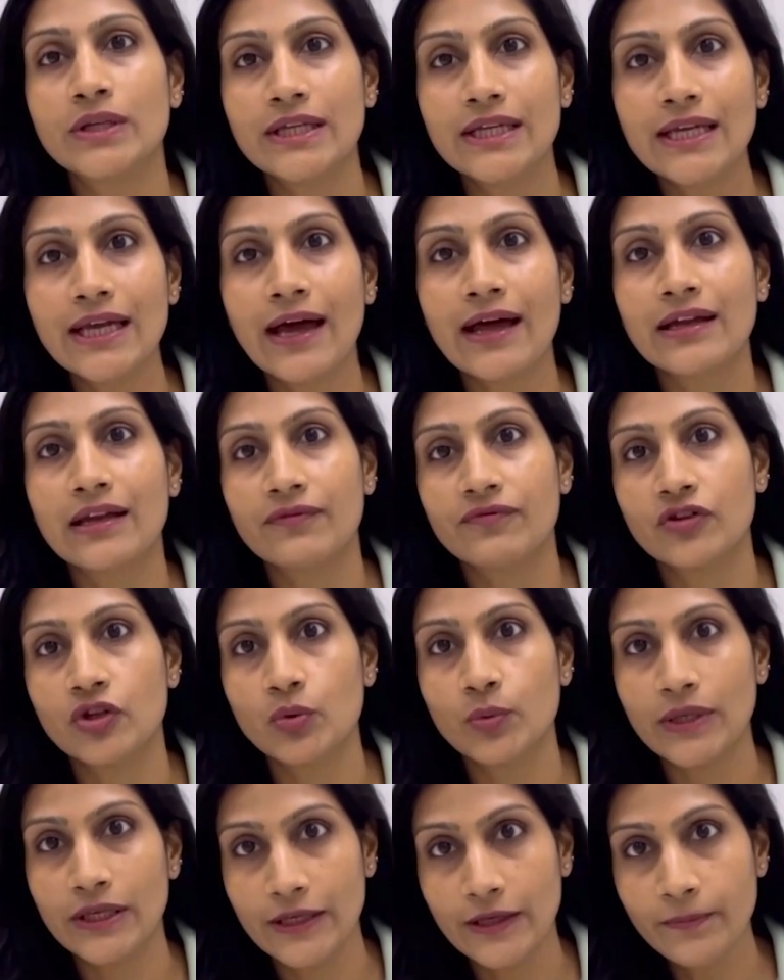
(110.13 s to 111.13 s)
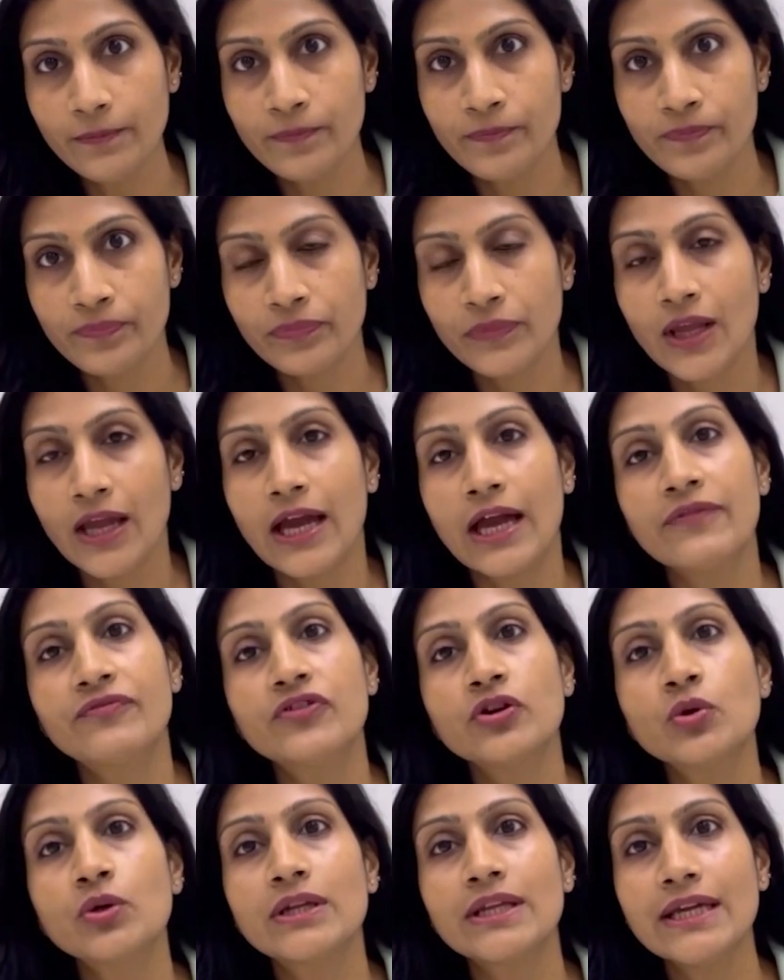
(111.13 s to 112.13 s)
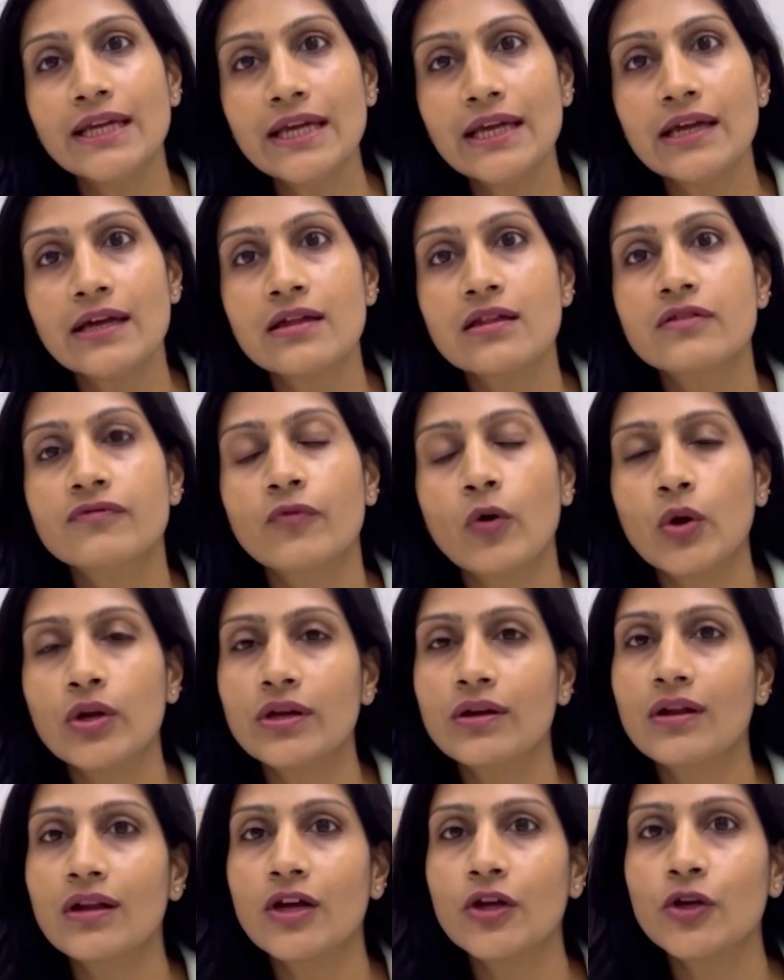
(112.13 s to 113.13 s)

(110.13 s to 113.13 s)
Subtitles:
and FUE. FUT is follicular